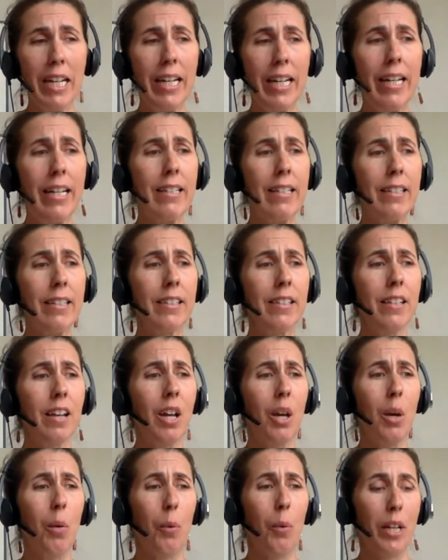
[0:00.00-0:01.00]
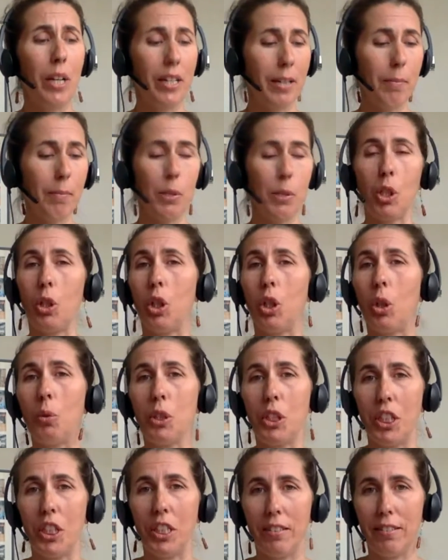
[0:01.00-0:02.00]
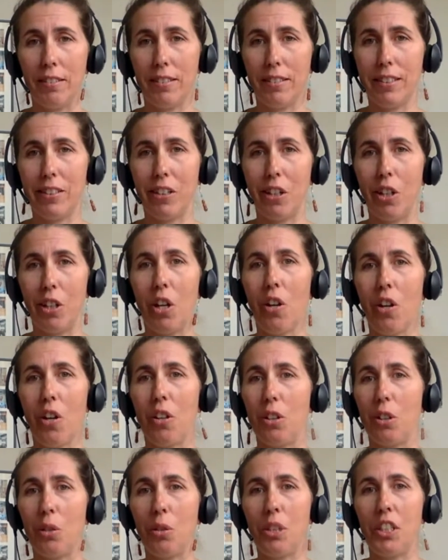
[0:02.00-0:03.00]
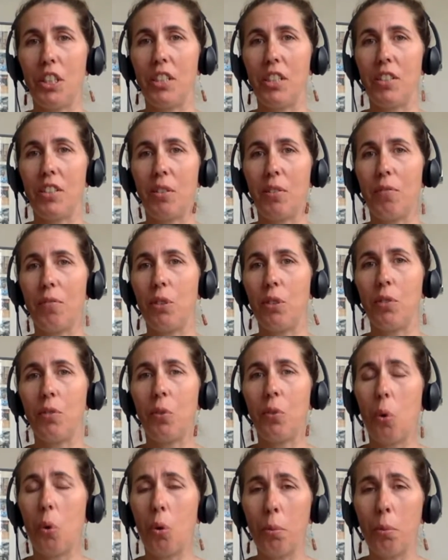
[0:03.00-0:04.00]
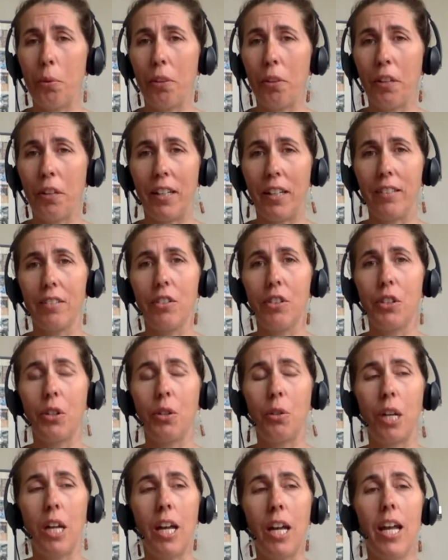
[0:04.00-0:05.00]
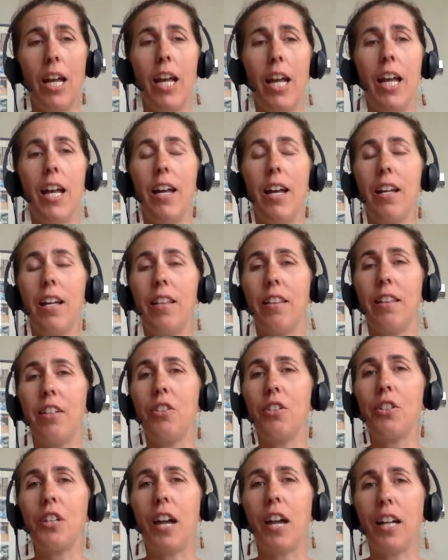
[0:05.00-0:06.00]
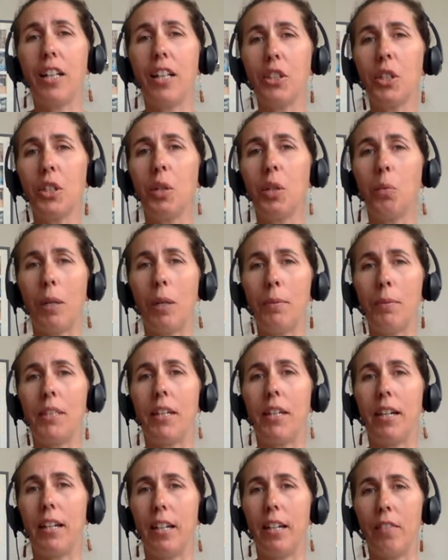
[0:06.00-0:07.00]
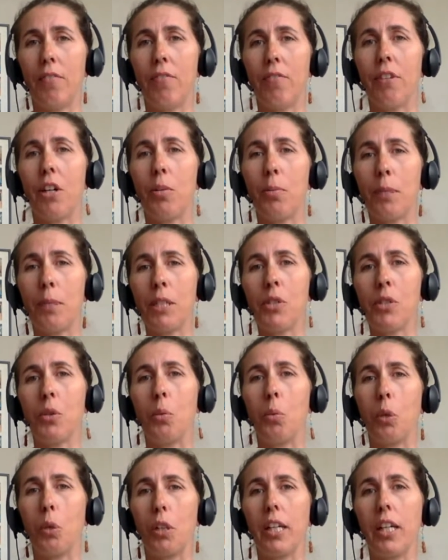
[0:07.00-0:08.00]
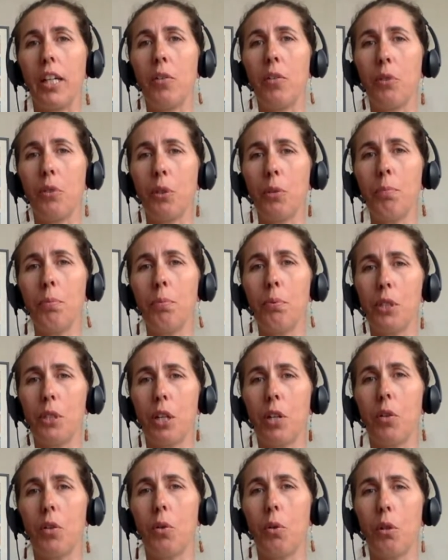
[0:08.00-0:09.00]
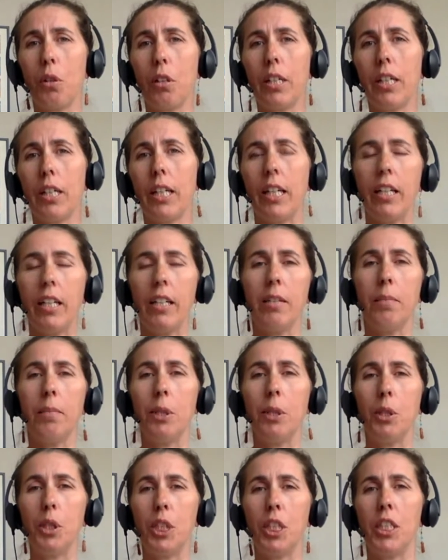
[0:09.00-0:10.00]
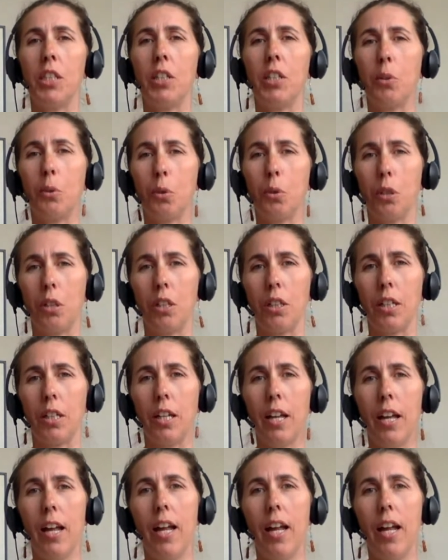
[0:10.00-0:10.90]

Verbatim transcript: And when it comes to lotions, a lot of the lotions are full of horrible things. So there's actually a website, environmentalworkinggroup.org, EWG.org,